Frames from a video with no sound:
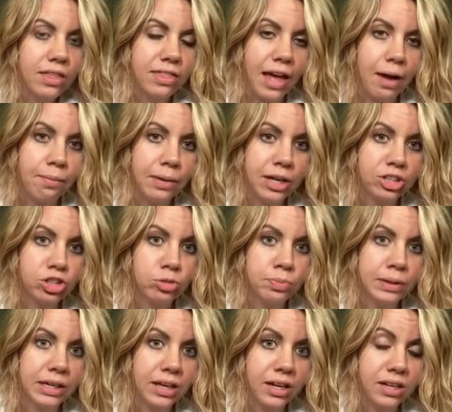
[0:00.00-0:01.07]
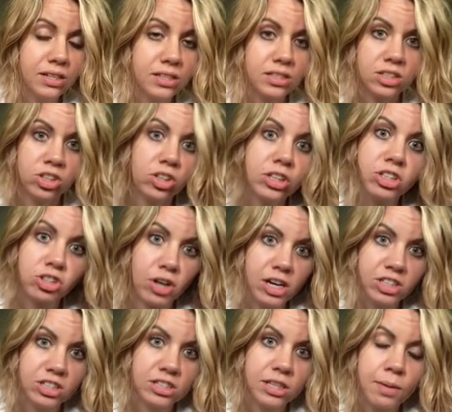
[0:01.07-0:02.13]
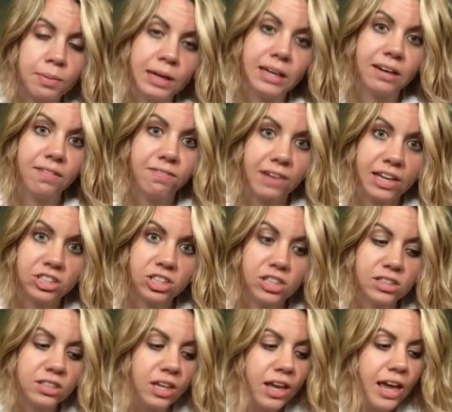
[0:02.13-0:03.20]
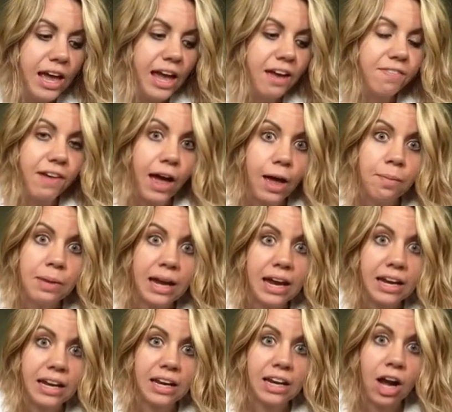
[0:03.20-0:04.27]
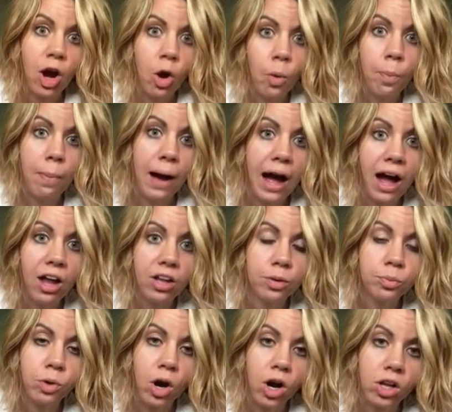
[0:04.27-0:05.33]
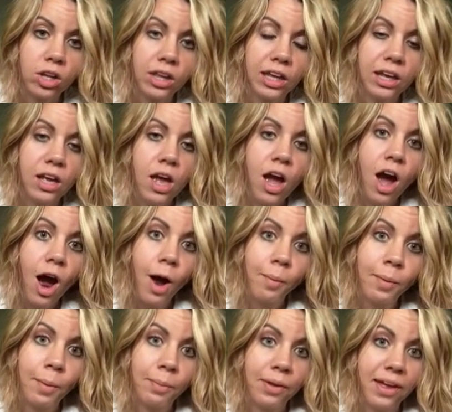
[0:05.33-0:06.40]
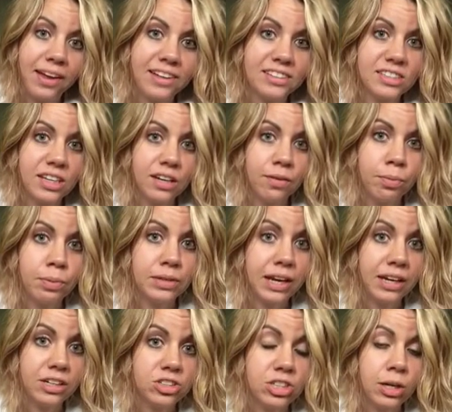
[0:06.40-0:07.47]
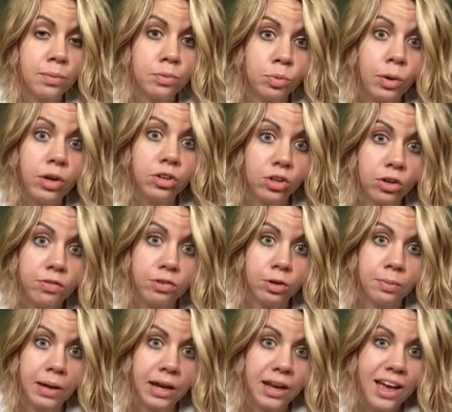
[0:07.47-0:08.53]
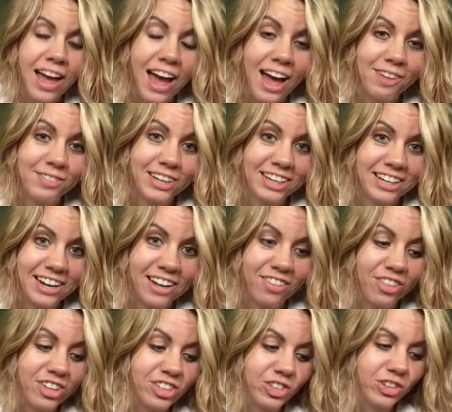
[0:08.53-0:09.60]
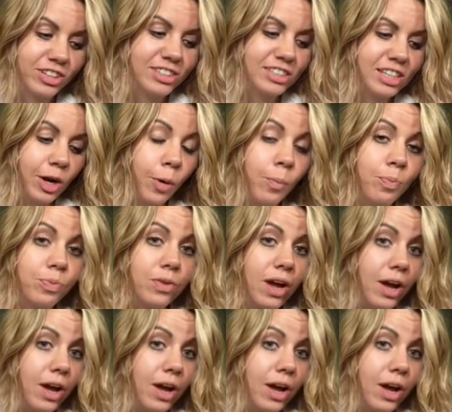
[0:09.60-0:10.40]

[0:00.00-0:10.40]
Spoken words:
that much, because goodness gracious, I'm eating veggies. If I'm eating a whole pile of broccoli on my plate instead of potato chips, well, good for me. I'm making a healthy choice. So